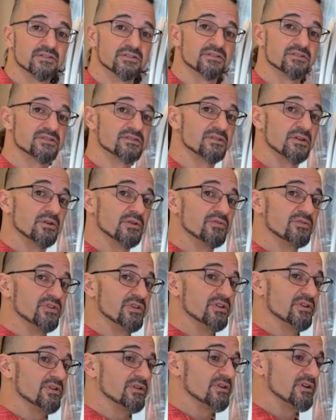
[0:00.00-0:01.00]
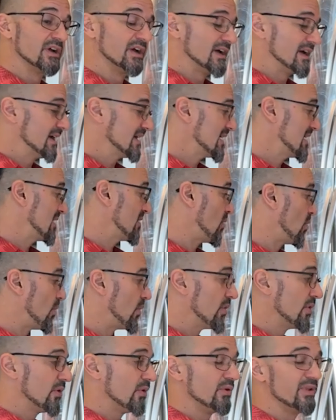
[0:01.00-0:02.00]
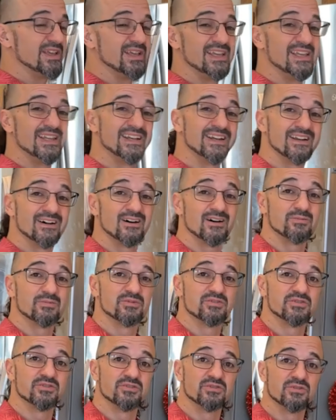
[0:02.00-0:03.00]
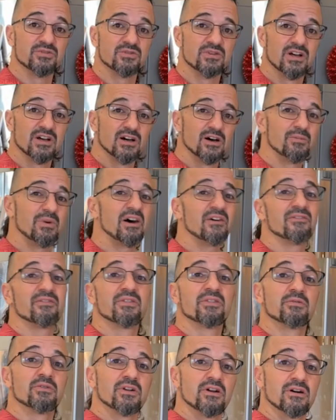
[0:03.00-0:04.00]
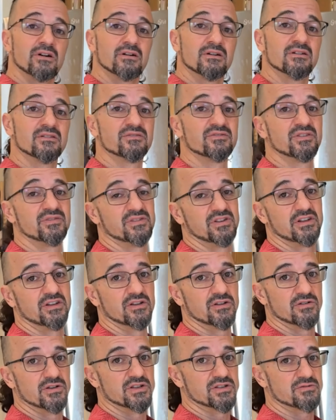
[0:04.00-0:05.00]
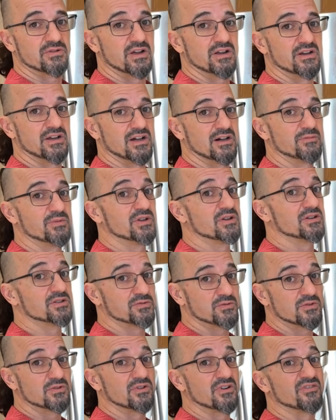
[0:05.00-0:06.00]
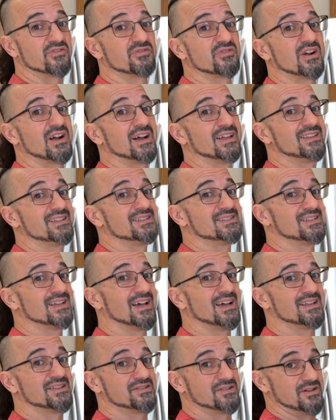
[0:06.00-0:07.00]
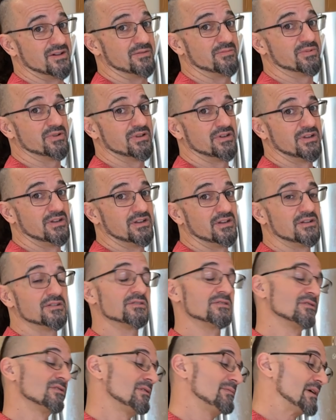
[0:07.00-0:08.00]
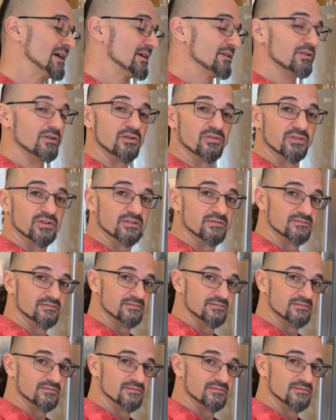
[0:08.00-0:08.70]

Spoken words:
the stove here. I got oil heated up to about 350 degrees right now because we're going to fry these guys up. So come on over.